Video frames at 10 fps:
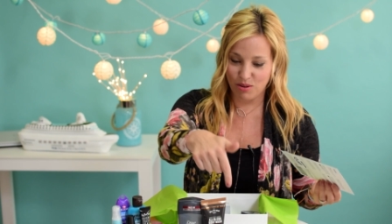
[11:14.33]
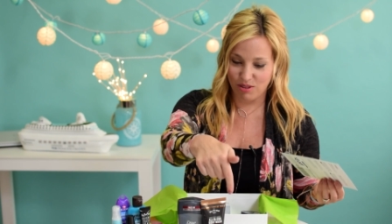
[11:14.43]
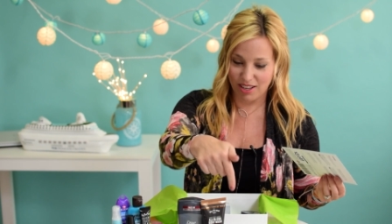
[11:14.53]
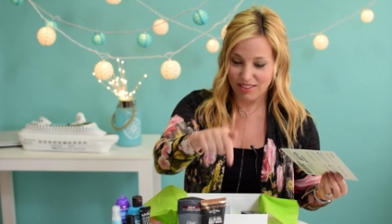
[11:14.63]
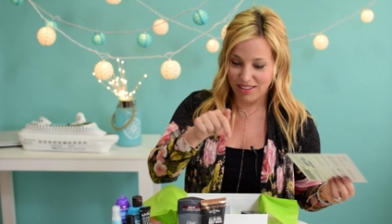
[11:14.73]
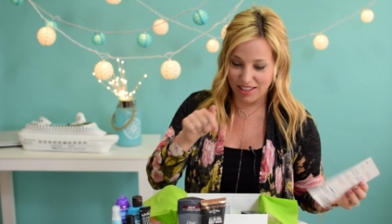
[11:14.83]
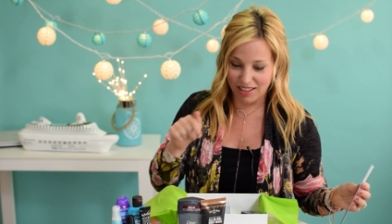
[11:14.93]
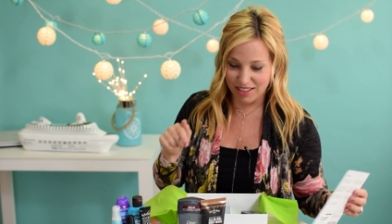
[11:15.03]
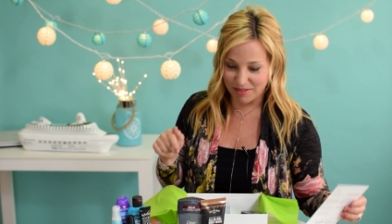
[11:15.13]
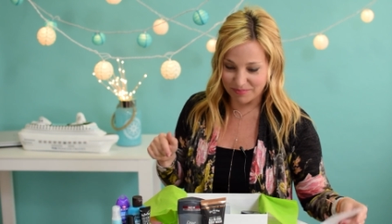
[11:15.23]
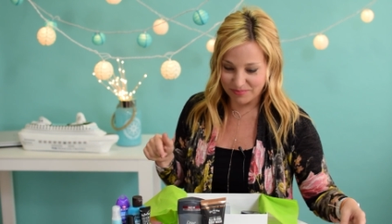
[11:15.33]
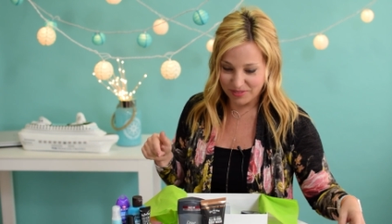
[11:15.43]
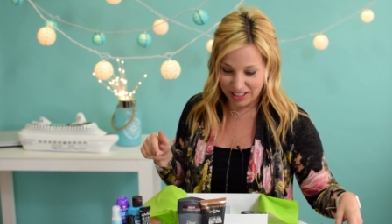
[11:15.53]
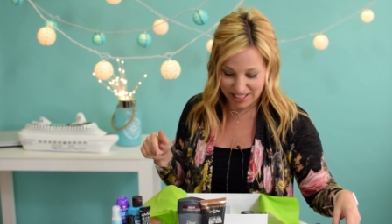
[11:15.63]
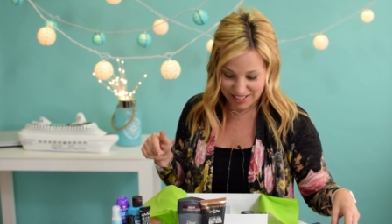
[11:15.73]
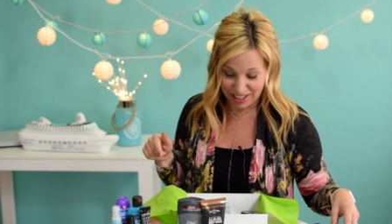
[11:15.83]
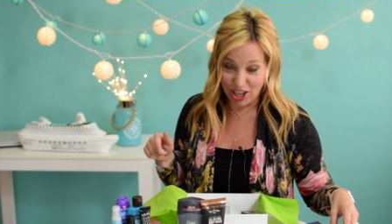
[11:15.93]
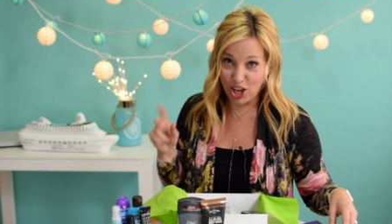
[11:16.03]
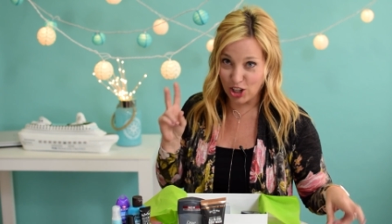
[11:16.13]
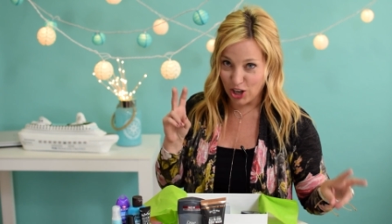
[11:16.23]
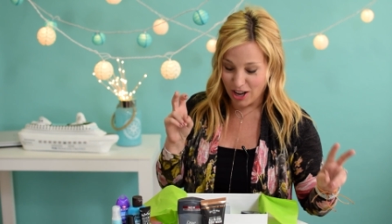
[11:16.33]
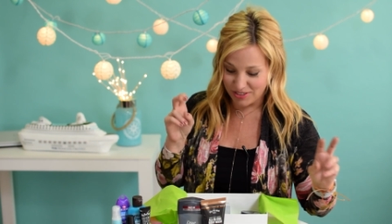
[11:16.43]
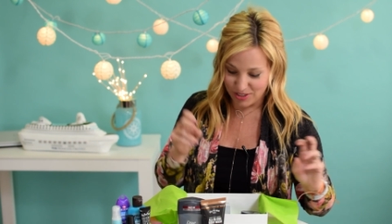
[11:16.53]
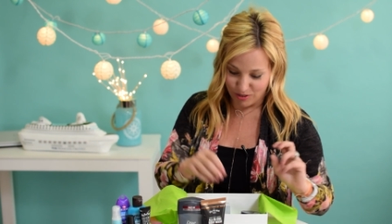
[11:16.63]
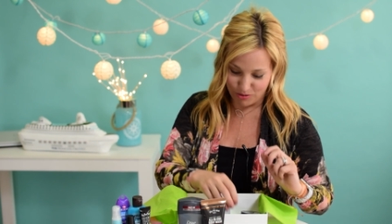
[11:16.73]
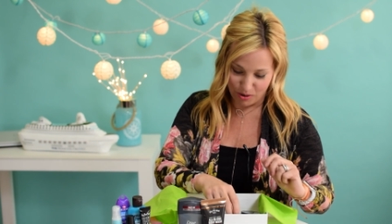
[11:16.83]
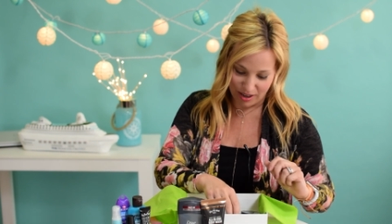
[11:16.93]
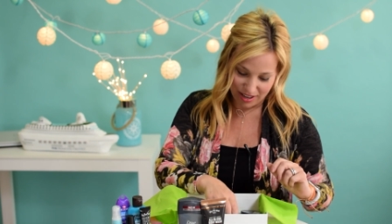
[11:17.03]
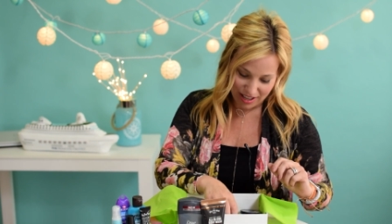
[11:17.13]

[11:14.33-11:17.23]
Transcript: you think the um, cleansing cloths are for.